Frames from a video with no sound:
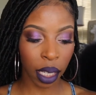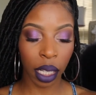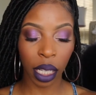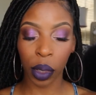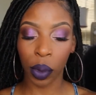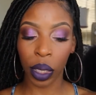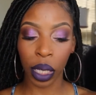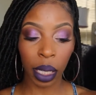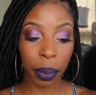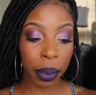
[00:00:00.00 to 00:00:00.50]

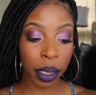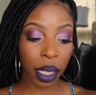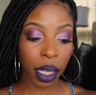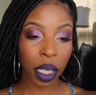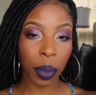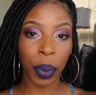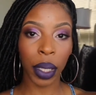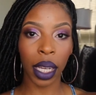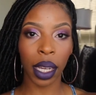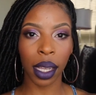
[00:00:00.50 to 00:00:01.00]
liquid
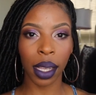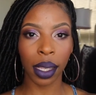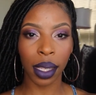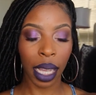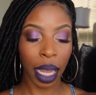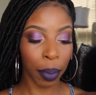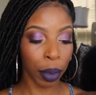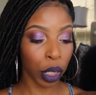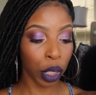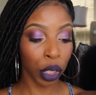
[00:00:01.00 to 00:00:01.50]
lipsticks because
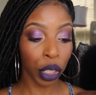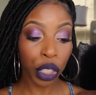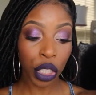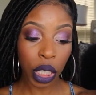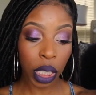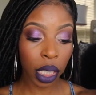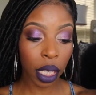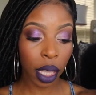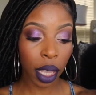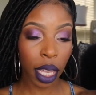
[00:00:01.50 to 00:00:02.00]
I'm
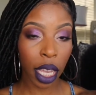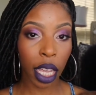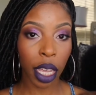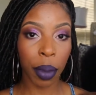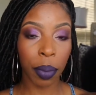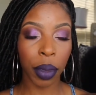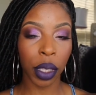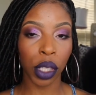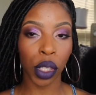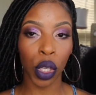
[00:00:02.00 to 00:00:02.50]
allergic to
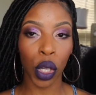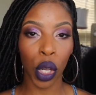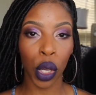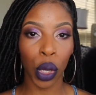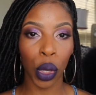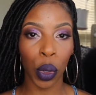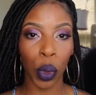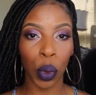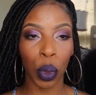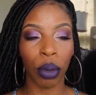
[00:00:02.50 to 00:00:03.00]
them,
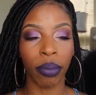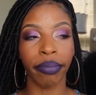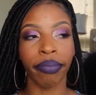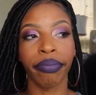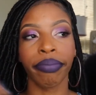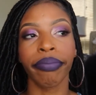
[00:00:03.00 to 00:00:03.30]
so